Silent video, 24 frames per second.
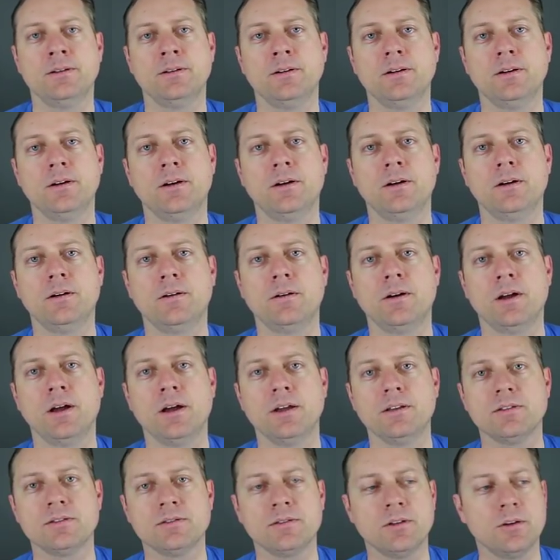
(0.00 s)
All
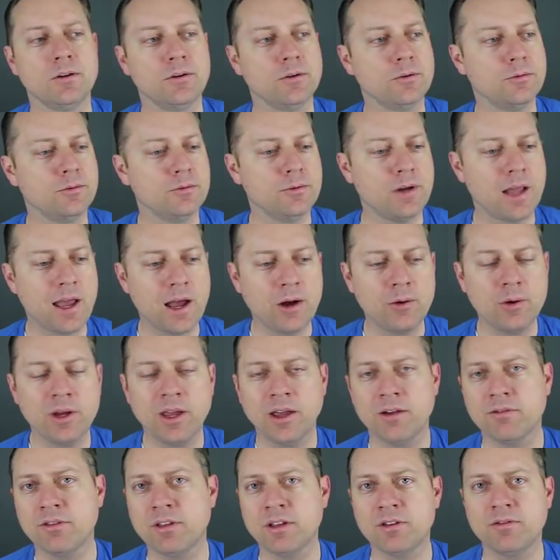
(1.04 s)
right, so now we
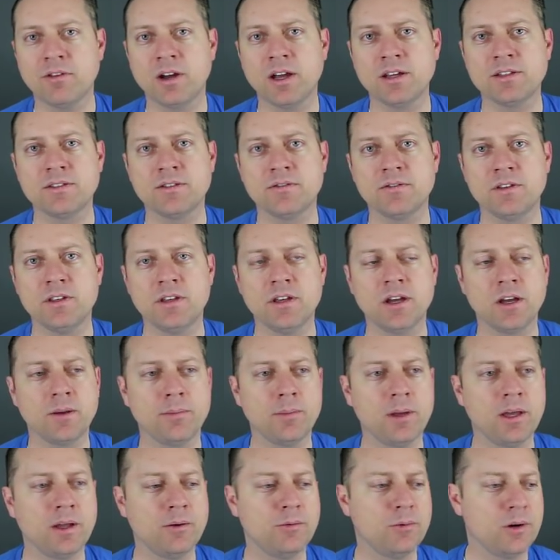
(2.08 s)
have the advice of the young
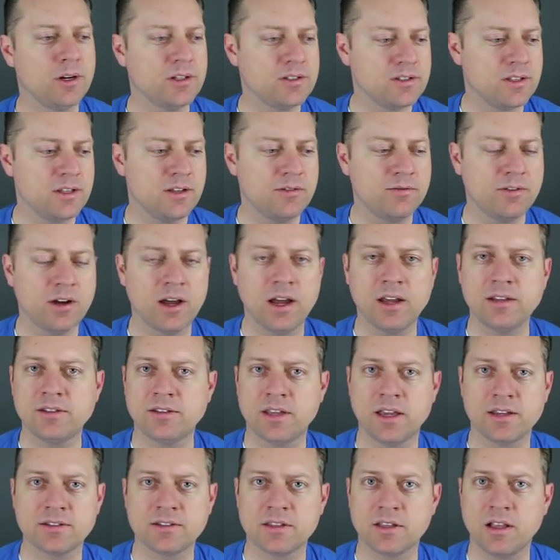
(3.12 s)
man. What is the advice?
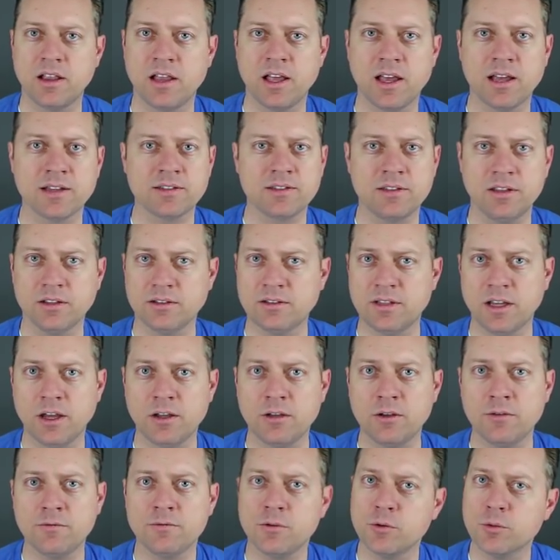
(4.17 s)
Ask the class. They'll tell
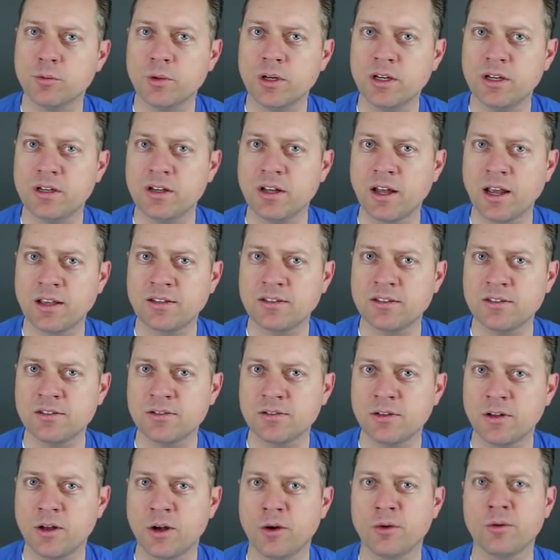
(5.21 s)
you if you read it nice and
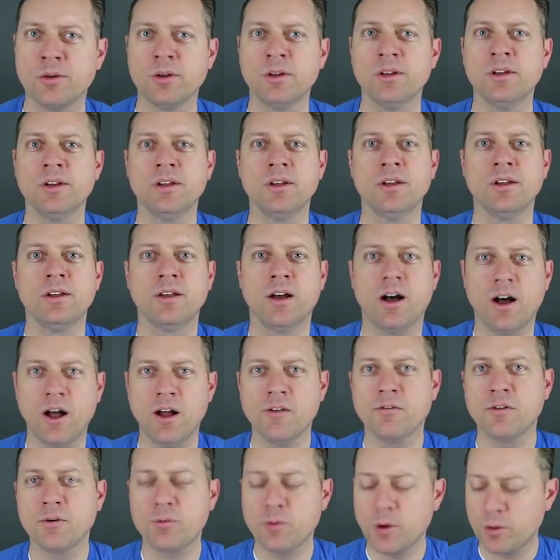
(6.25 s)
slow.
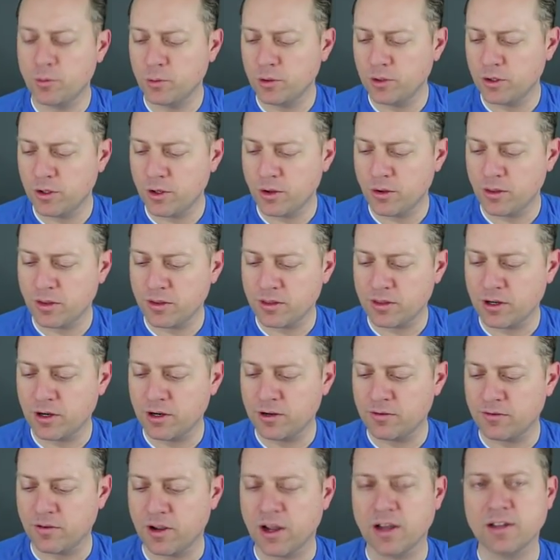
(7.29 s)
Everyone will know that their
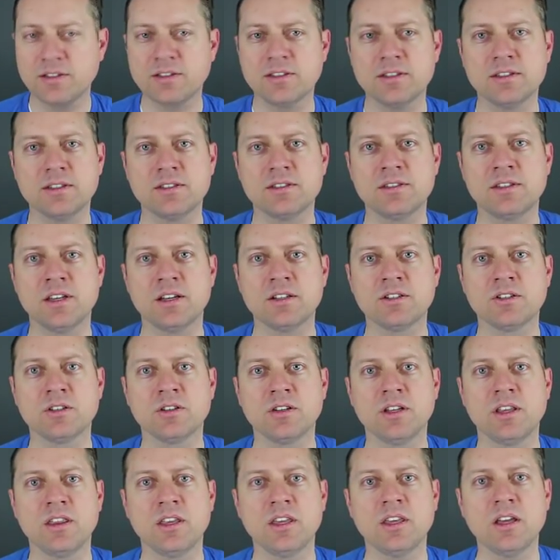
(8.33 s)
advice is
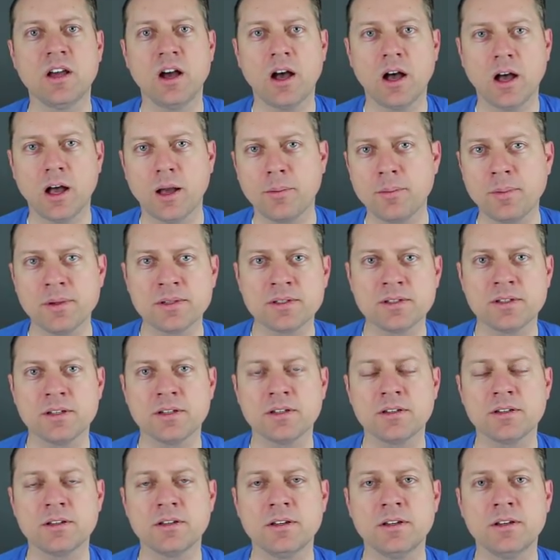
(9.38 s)
essentially the
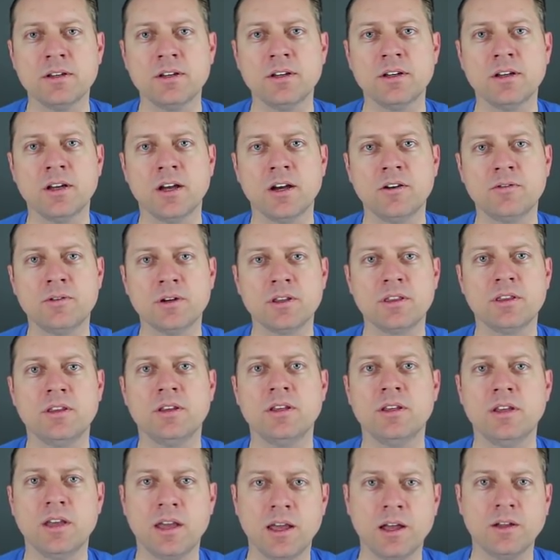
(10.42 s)
opposite of what
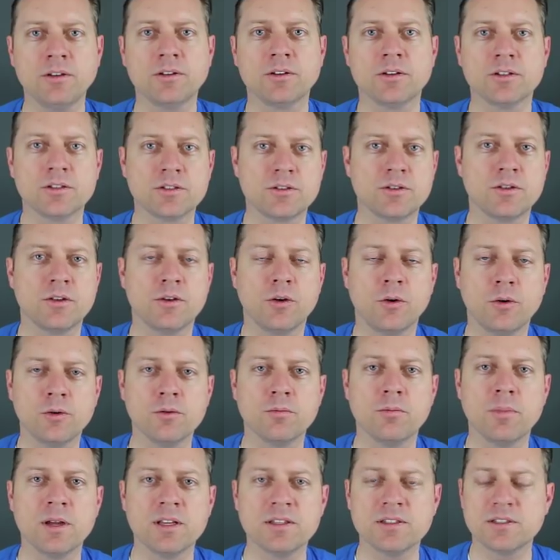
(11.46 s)
the elders or the
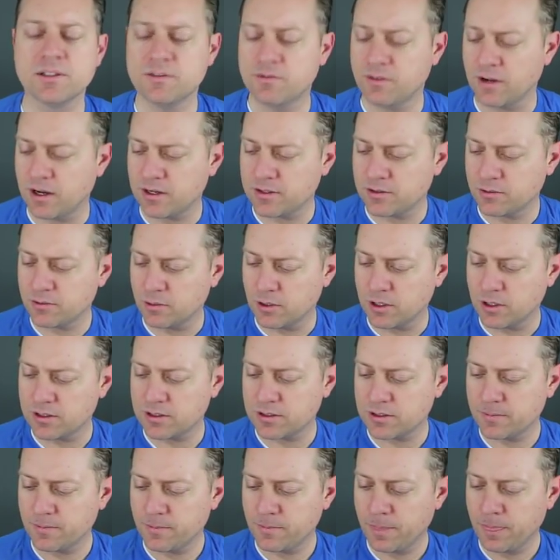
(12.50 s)
old men's advice
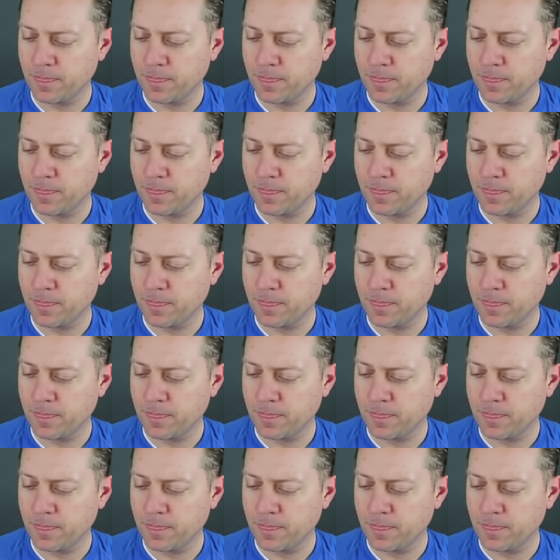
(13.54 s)
was.